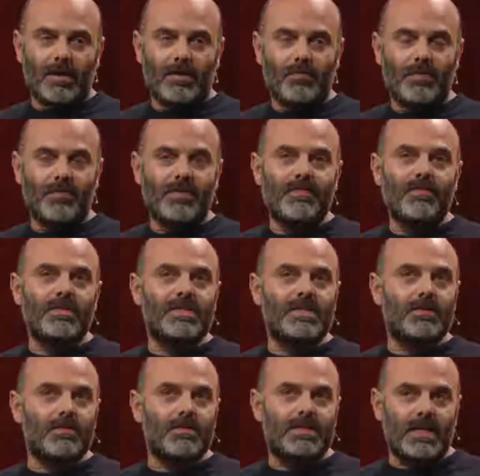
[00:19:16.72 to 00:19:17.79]
We've never
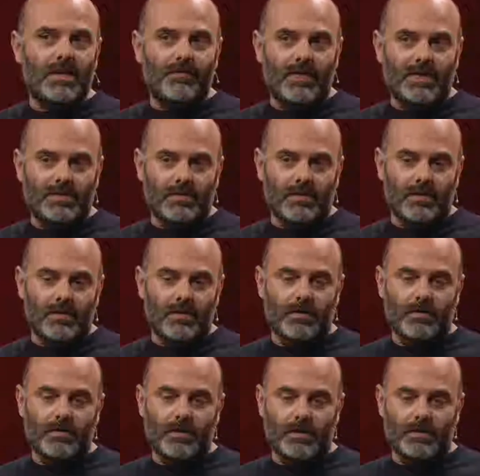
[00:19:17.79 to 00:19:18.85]
seen ourselves as
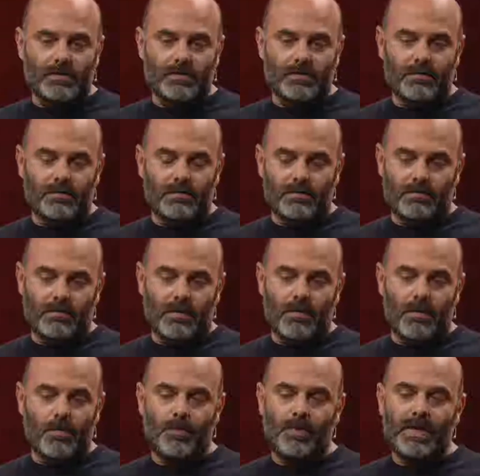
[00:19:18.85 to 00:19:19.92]

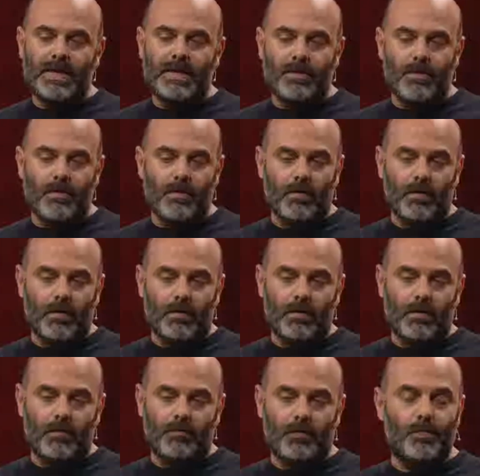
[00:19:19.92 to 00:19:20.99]
a player
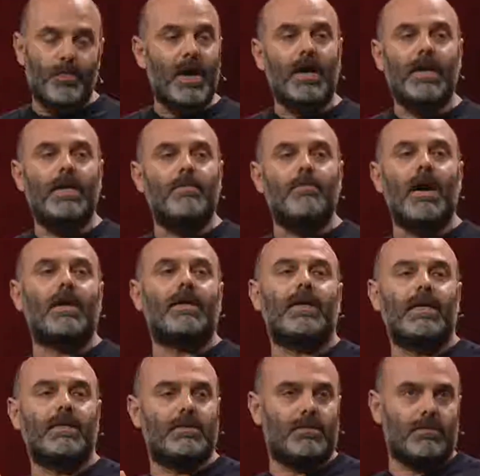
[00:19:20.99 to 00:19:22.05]
of a parallel
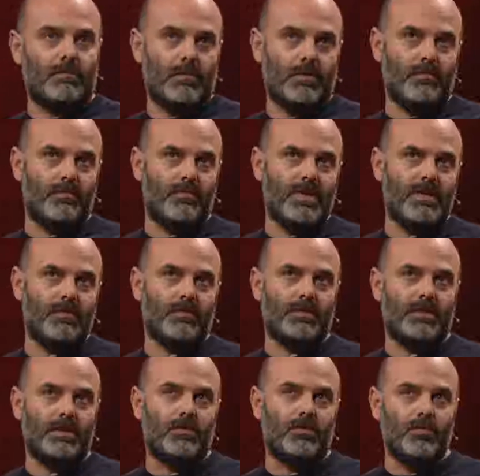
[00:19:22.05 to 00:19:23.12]
market. We really
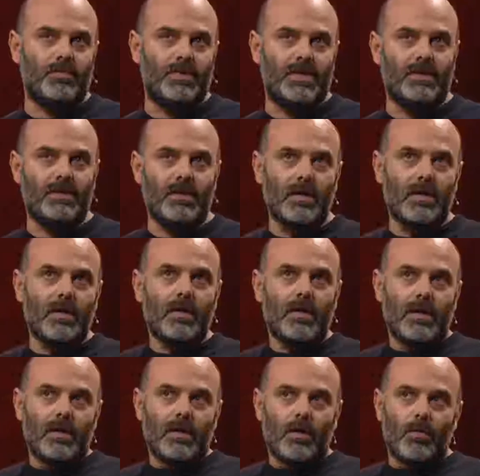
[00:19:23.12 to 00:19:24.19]
wanted to be
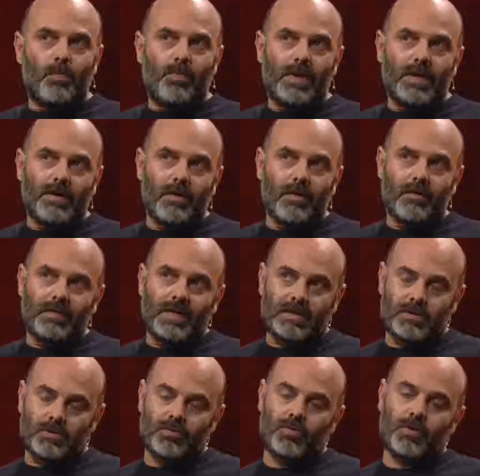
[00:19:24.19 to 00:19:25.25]
a player
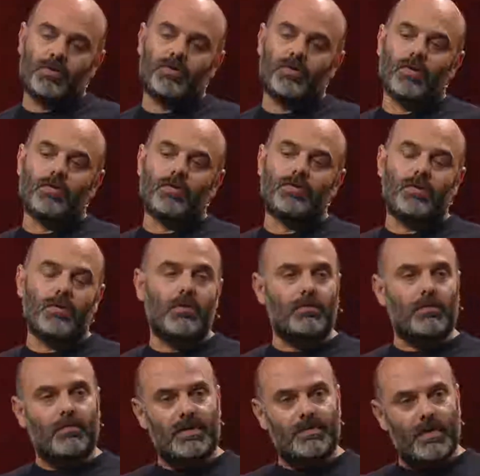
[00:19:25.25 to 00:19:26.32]
that structures the
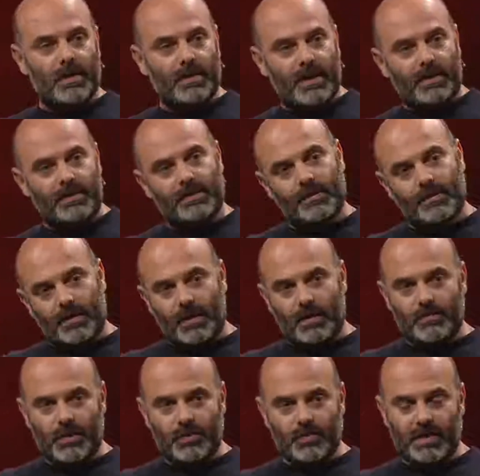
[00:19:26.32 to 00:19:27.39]
secondary market
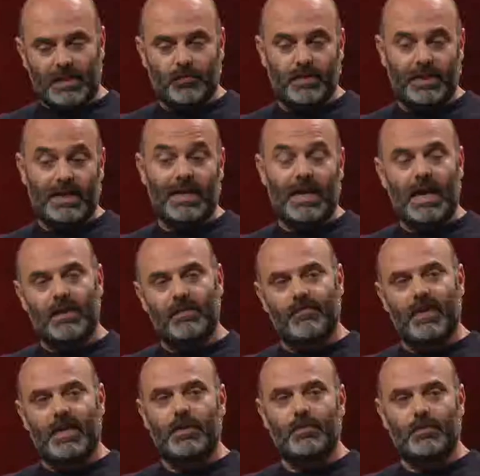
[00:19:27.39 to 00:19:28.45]
and make sure that we can add
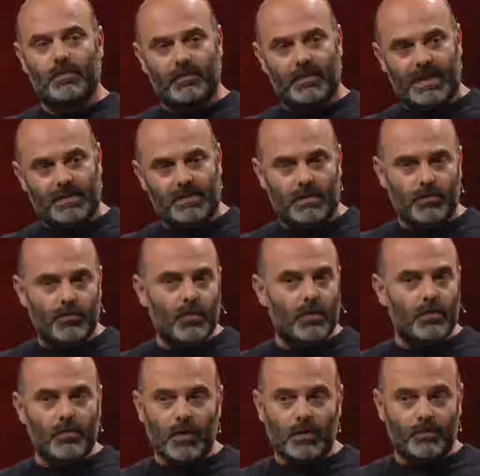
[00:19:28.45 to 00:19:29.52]
value to that, to
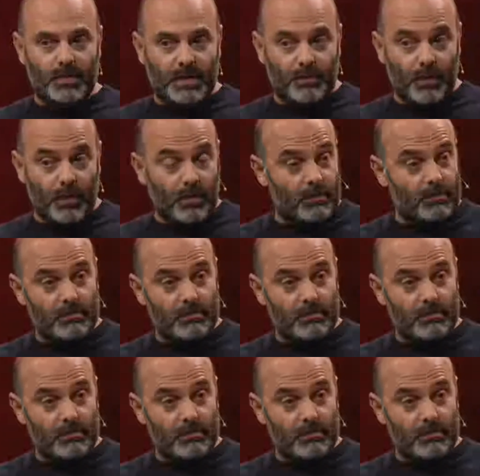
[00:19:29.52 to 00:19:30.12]
onboard people,